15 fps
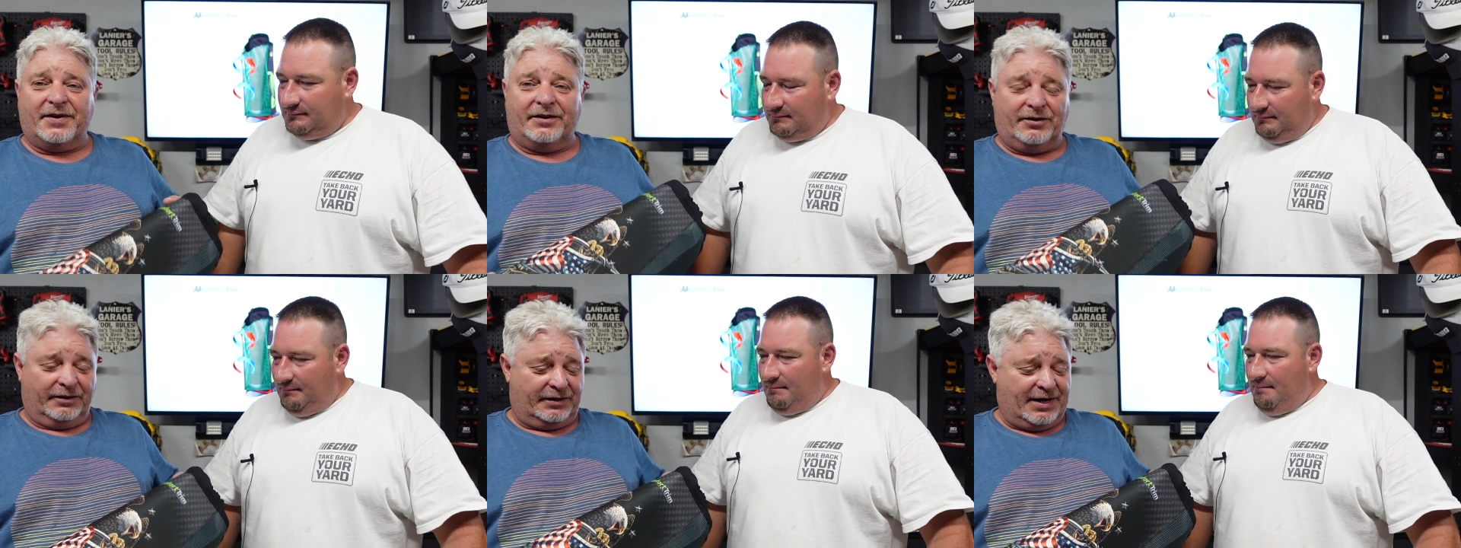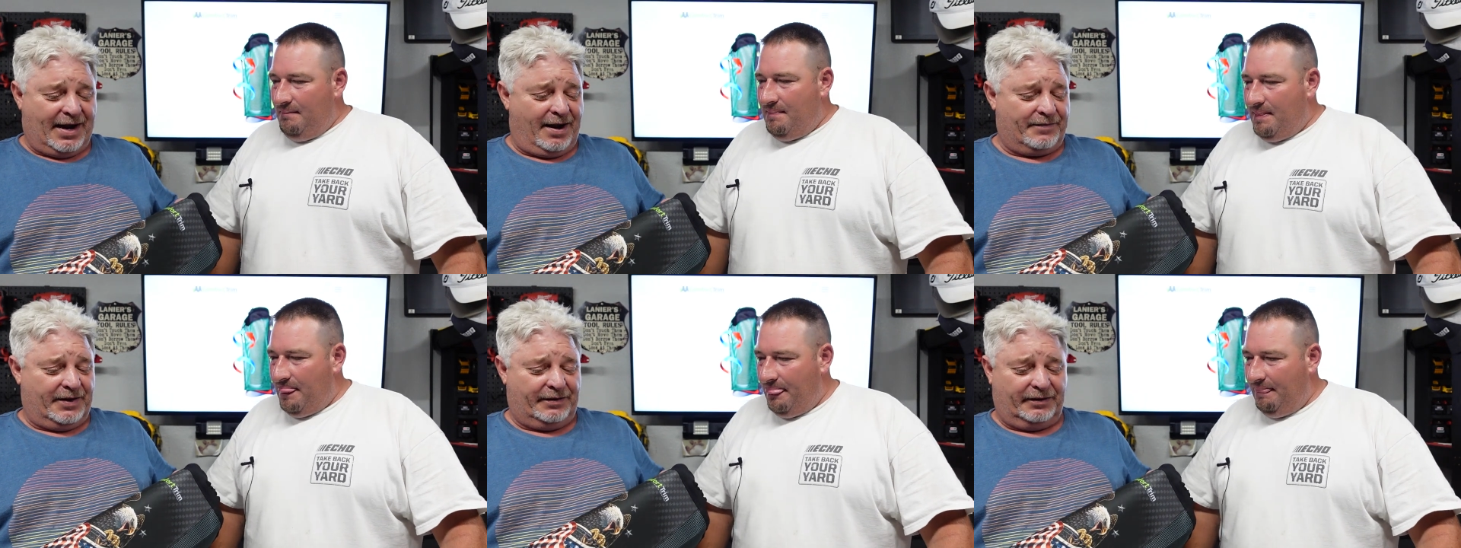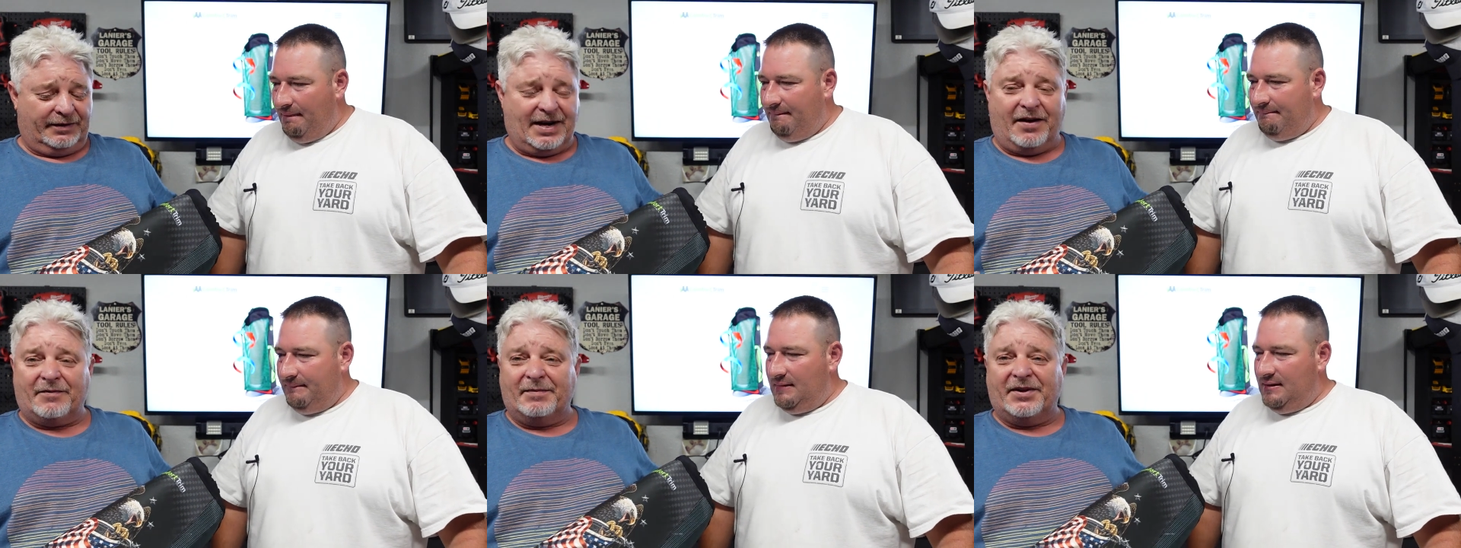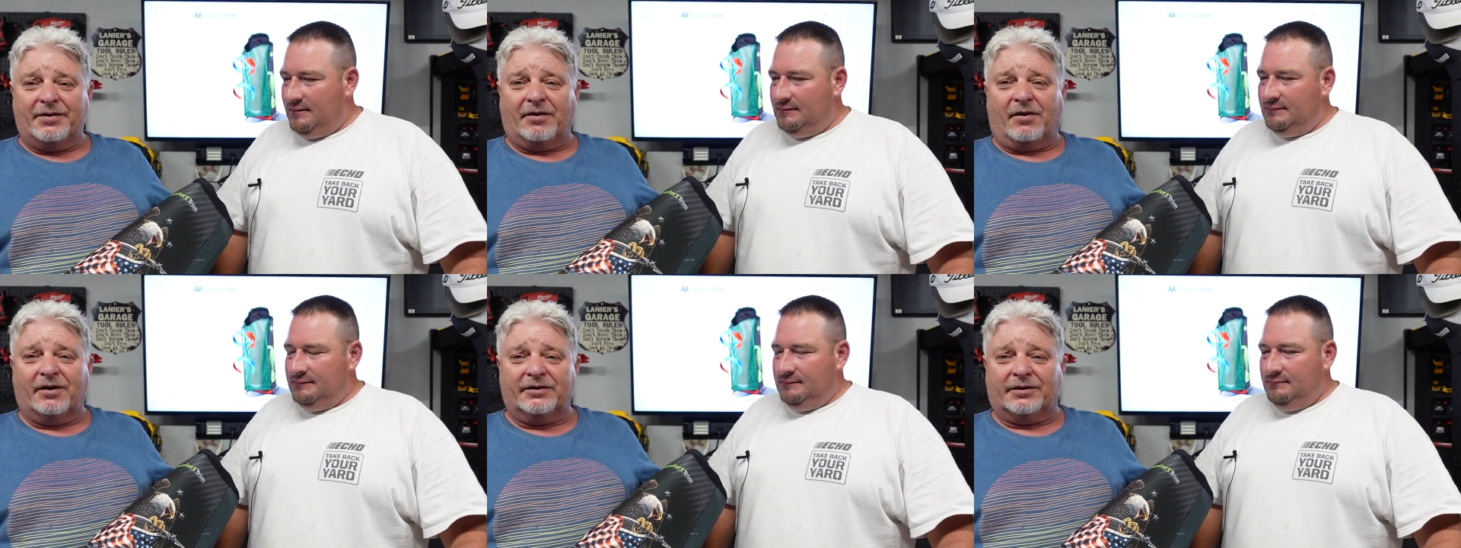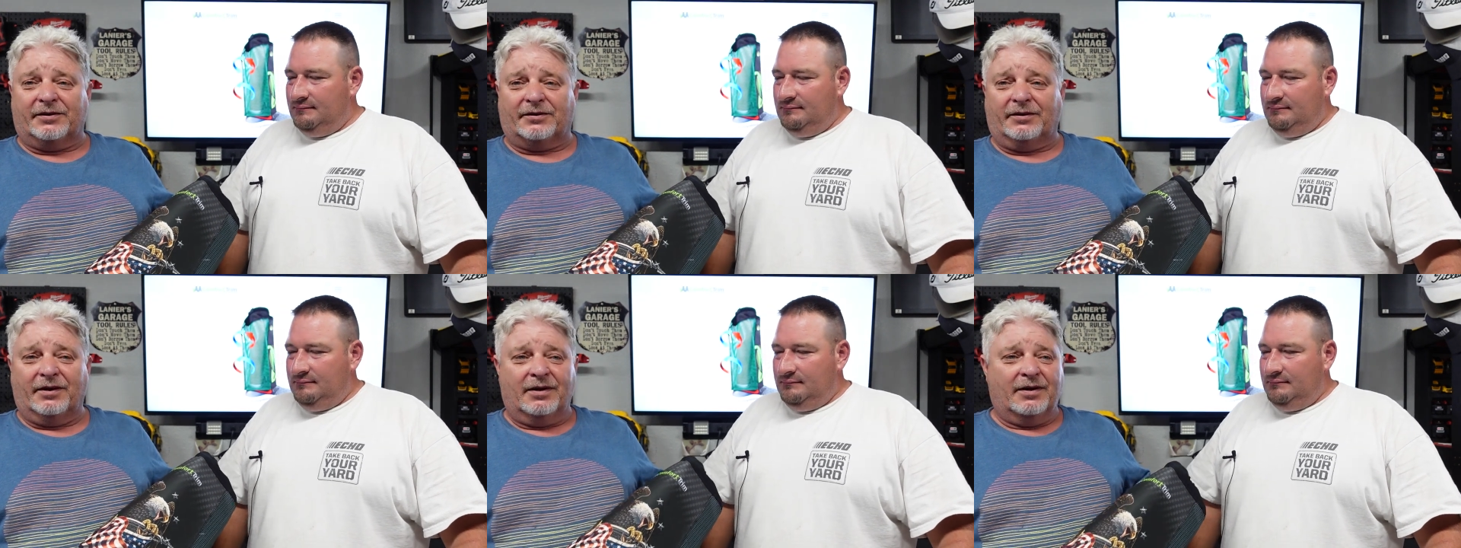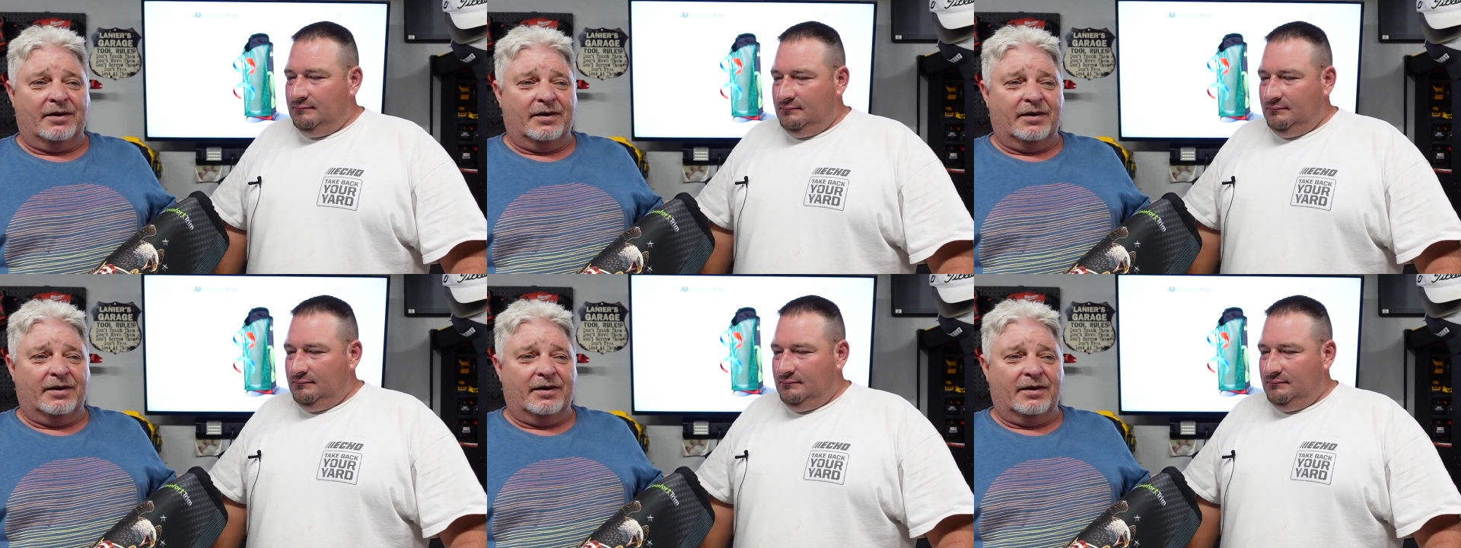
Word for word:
Speaker 1: they just have them in their arsenal,